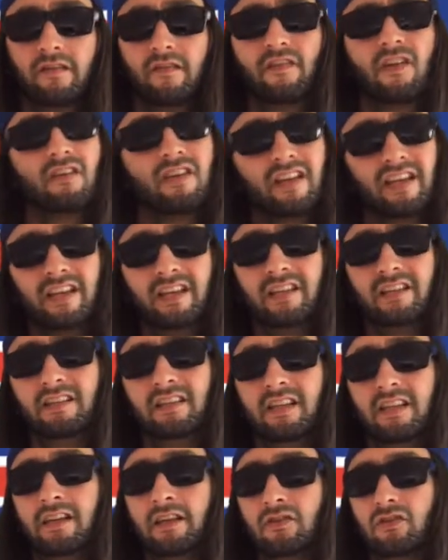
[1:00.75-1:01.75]
Very
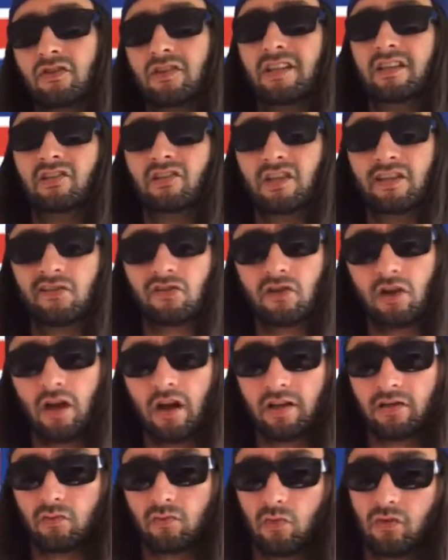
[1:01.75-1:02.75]
easy to
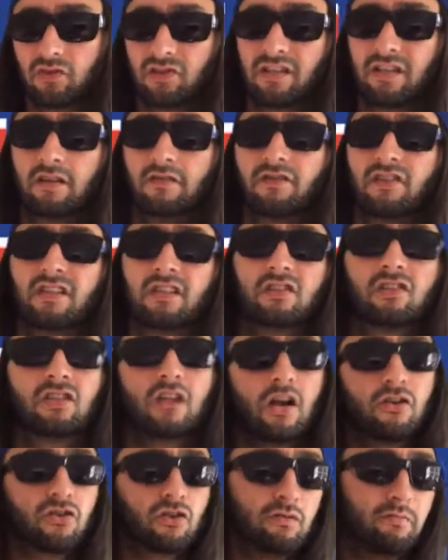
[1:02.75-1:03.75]
decentralize oneself in the
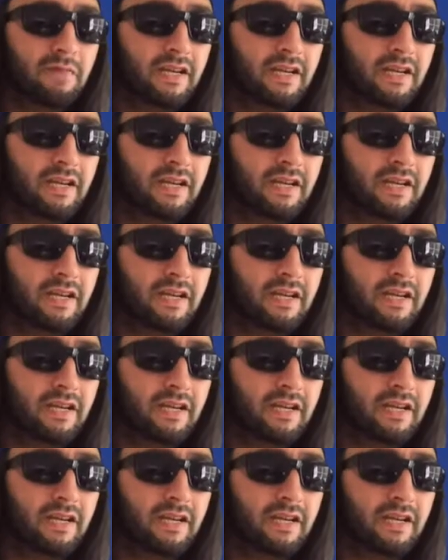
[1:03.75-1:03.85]
social